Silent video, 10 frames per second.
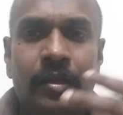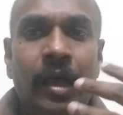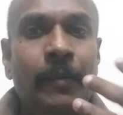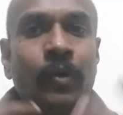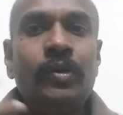
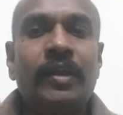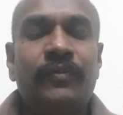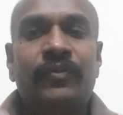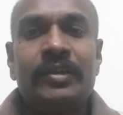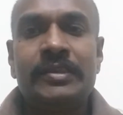amount
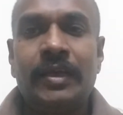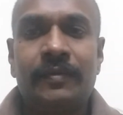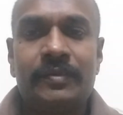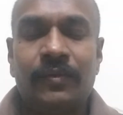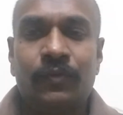of
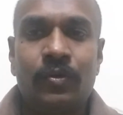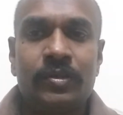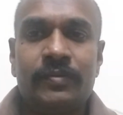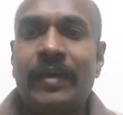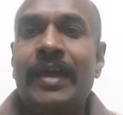reserves, of
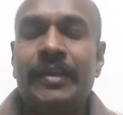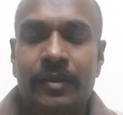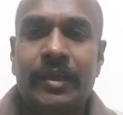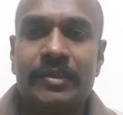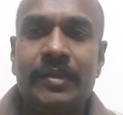course, vary.
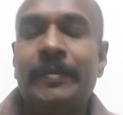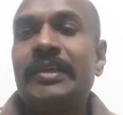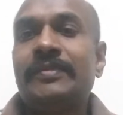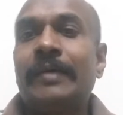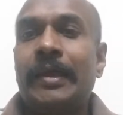The
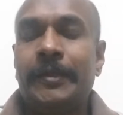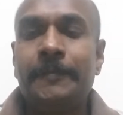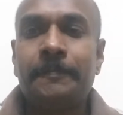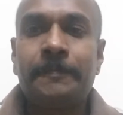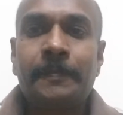estimates
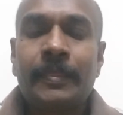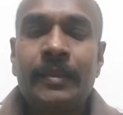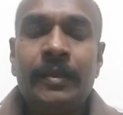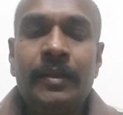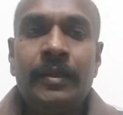vary.
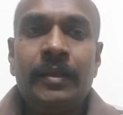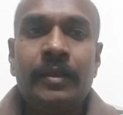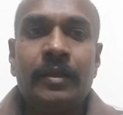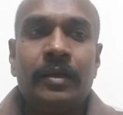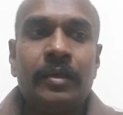
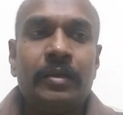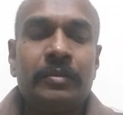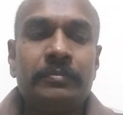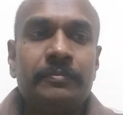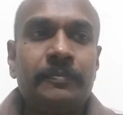
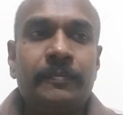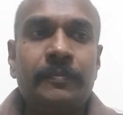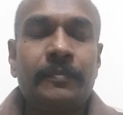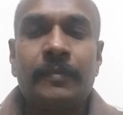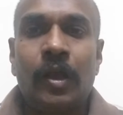
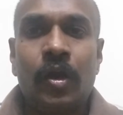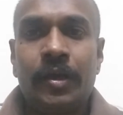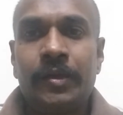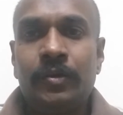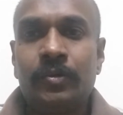
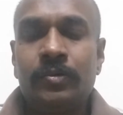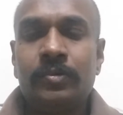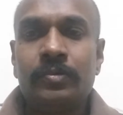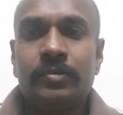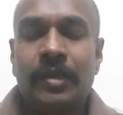According
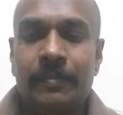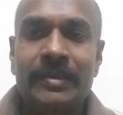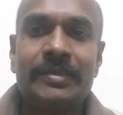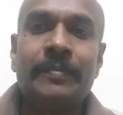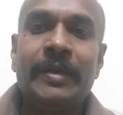to some
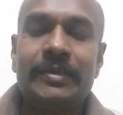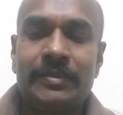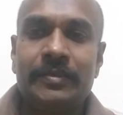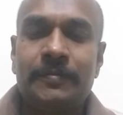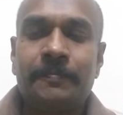
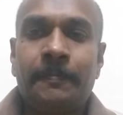estimates,